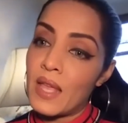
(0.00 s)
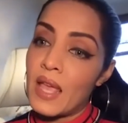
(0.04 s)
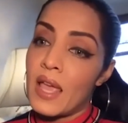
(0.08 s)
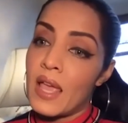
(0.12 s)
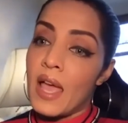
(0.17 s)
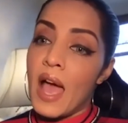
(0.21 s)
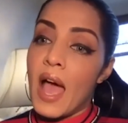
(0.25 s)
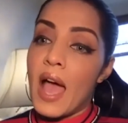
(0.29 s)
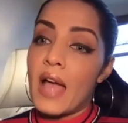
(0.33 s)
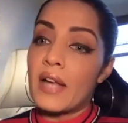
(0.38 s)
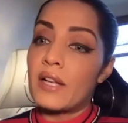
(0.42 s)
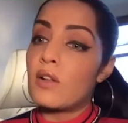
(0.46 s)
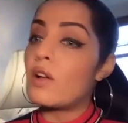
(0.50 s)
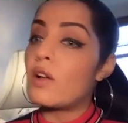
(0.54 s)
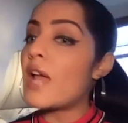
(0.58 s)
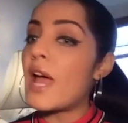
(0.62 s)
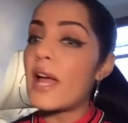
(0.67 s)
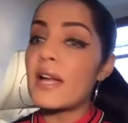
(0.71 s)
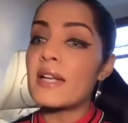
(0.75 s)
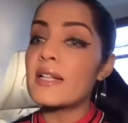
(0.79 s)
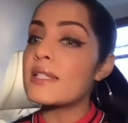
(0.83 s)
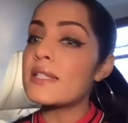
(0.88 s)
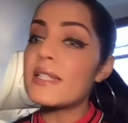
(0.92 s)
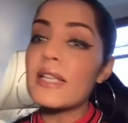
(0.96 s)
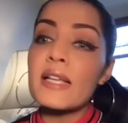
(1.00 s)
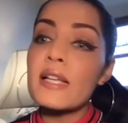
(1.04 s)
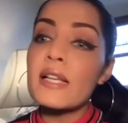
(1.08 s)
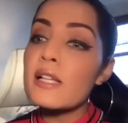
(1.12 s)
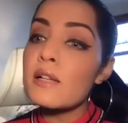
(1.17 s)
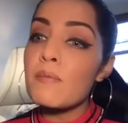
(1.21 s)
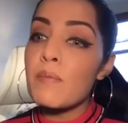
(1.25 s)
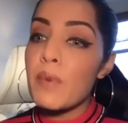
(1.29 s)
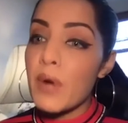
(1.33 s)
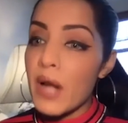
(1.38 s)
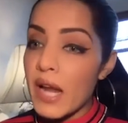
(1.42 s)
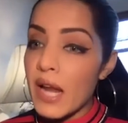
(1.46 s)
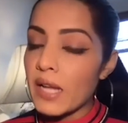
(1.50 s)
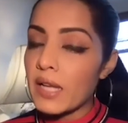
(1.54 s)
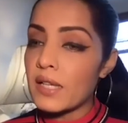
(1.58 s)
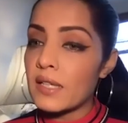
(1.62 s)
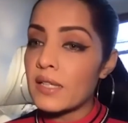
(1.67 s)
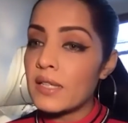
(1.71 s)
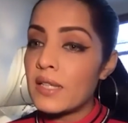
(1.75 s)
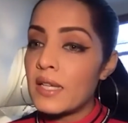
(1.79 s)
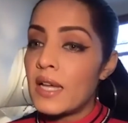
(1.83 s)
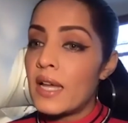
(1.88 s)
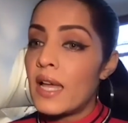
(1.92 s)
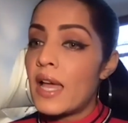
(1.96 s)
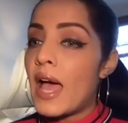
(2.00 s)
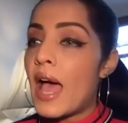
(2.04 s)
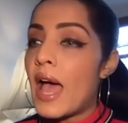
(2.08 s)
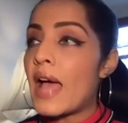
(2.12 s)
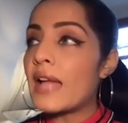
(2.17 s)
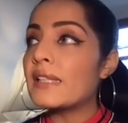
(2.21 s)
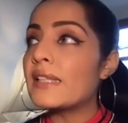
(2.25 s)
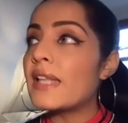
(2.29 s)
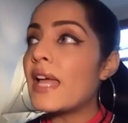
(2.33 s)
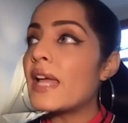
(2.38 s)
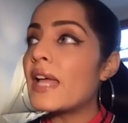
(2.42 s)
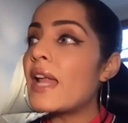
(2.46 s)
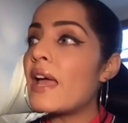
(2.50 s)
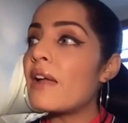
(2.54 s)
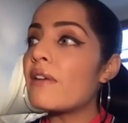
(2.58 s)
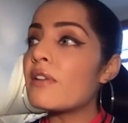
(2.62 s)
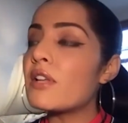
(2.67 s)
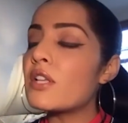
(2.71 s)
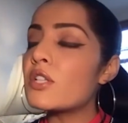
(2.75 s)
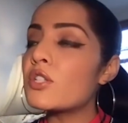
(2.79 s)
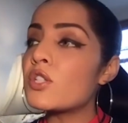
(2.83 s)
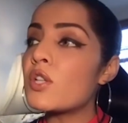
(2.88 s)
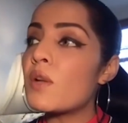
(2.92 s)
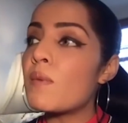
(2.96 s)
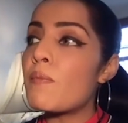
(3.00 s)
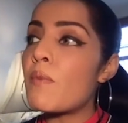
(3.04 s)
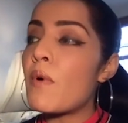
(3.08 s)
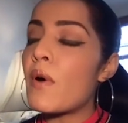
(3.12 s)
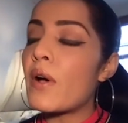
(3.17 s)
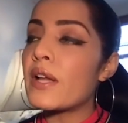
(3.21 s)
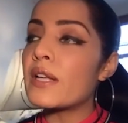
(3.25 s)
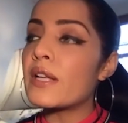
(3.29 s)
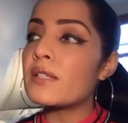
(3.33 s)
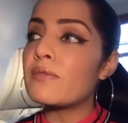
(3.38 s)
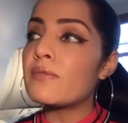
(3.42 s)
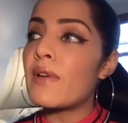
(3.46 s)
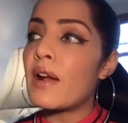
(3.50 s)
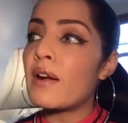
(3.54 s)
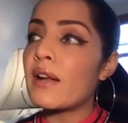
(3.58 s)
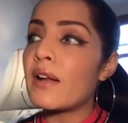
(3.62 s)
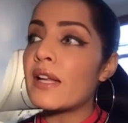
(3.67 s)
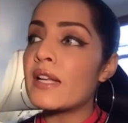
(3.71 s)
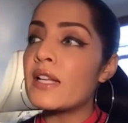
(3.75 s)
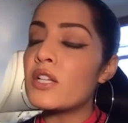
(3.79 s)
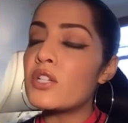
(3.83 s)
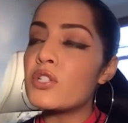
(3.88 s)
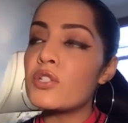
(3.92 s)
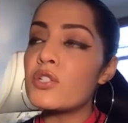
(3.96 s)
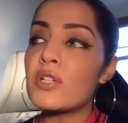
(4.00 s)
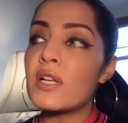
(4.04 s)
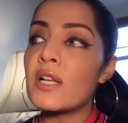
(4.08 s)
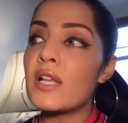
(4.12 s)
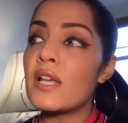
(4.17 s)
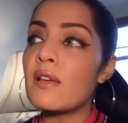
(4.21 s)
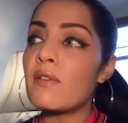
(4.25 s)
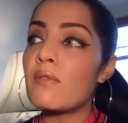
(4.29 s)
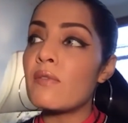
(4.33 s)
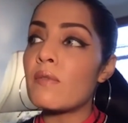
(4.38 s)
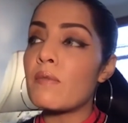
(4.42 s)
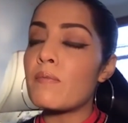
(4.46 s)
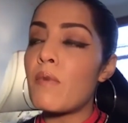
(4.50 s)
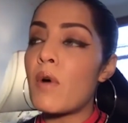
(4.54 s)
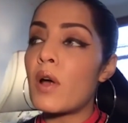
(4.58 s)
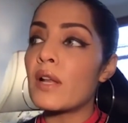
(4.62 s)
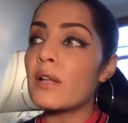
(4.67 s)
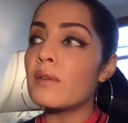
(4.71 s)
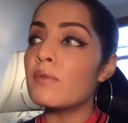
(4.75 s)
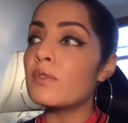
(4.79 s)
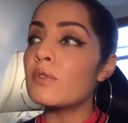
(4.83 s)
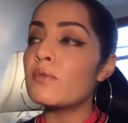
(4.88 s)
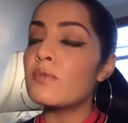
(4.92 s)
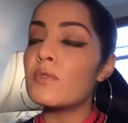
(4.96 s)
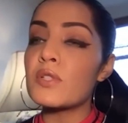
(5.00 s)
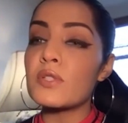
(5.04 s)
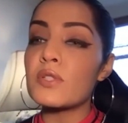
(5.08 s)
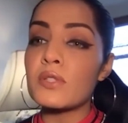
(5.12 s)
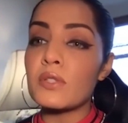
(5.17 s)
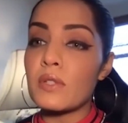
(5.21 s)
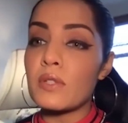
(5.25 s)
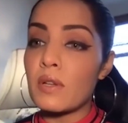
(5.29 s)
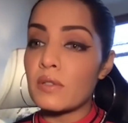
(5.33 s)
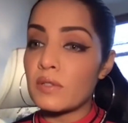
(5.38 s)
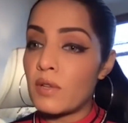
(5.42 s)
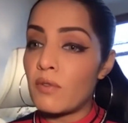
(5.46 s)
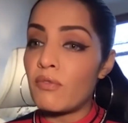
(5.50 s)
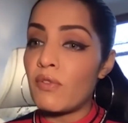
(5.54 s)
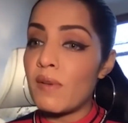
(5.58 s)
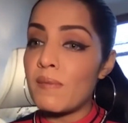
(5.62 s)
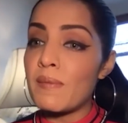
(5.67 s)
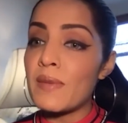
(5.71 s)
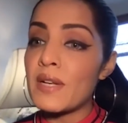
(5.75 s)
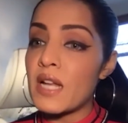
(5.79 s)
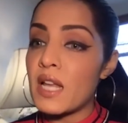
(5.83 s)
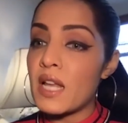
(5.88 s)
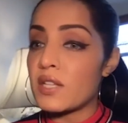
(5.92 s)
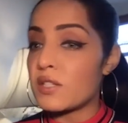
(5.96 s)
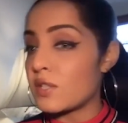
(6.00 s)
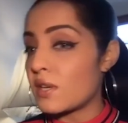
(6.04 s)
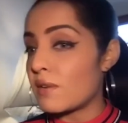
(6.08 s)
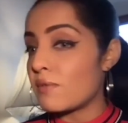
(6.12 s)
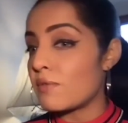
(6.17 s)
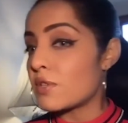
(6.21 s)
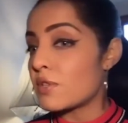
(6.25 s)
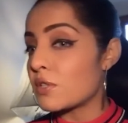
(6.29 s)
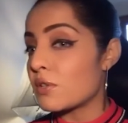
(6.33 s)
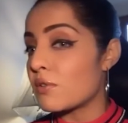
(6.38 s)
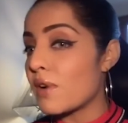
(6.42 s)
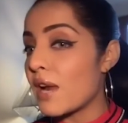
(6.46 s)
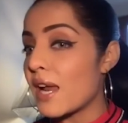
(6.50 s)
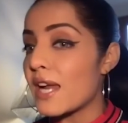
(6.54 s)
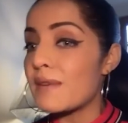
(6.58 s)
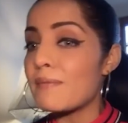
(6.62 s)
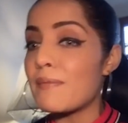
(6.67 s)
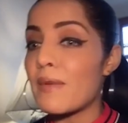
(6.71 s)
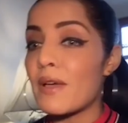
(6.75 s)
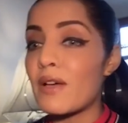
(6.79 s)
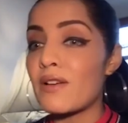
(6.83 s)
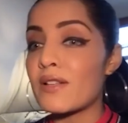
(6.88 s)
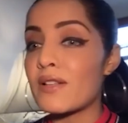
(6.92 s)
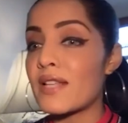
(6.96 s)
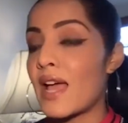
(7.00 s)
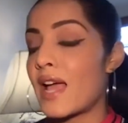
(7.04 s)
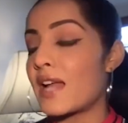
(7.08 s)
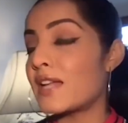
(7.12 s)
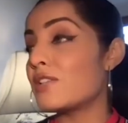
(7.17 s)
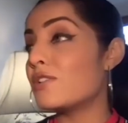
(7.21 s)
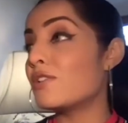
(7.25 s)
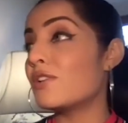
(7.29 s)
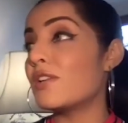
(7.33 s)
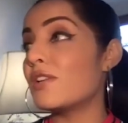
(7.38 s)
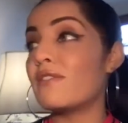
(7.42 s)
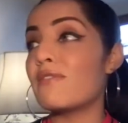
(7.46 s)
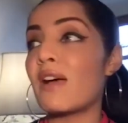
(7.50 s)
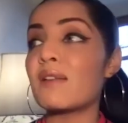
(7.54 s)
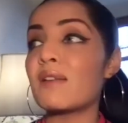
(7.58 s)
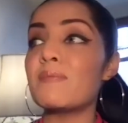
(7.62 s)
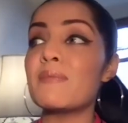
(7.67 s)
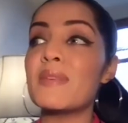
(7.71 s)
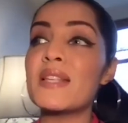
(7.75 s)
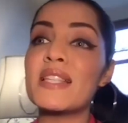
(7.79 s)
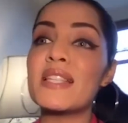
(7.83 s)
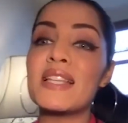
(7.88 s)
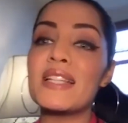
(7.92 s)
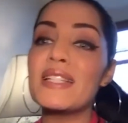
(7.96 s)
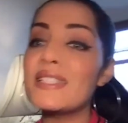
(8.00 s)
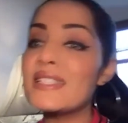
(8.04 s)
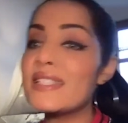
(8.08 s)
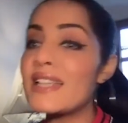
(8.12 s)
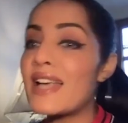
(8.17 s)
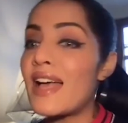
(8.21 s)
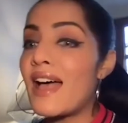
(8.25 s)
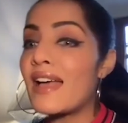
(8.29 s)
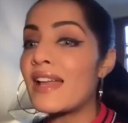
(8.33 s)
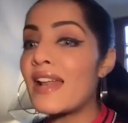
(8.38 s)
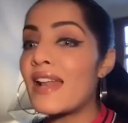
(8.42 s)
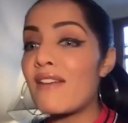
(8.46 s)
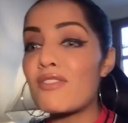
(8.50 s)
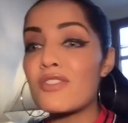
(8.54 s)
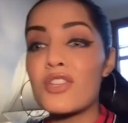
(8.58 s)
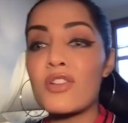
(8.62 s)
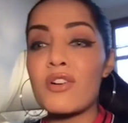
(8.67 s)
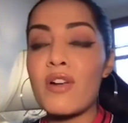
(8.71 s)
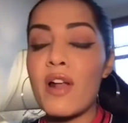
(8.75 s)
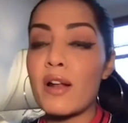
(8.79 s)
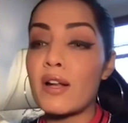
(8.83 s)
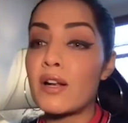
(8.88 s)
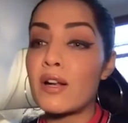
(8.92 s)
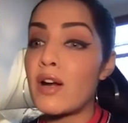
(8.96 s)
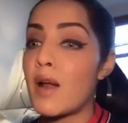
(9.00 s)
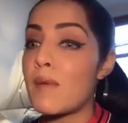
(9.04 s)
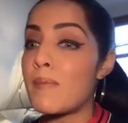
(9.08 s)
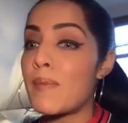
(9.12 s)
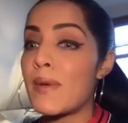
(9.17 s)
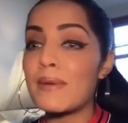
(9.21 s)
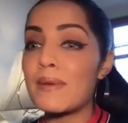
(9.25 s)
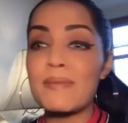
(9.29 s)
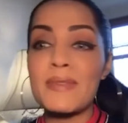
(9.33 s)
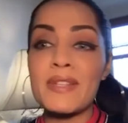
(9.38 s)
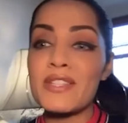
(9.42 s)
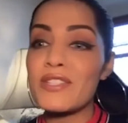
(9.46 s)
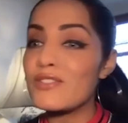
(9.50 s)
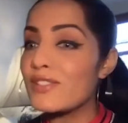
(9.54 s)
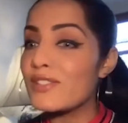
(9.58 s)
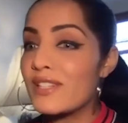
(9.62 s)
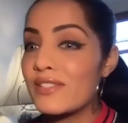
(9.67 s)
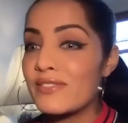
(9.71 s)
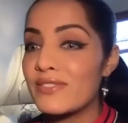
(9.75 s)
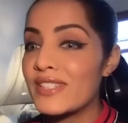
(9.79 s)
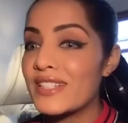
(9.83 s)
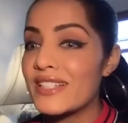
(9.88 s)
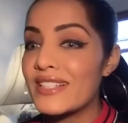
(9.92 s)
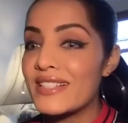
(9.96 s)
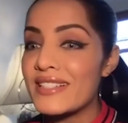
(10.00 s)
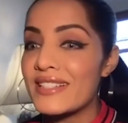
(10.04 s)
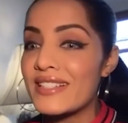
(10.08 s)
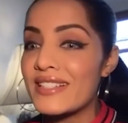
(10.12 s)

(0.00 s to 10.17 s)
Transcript: I had not had a single break. And then I reached a point where initially Bollywood was the film industry was great because I had newly won Miss India and I was a runner up at Miss Universe.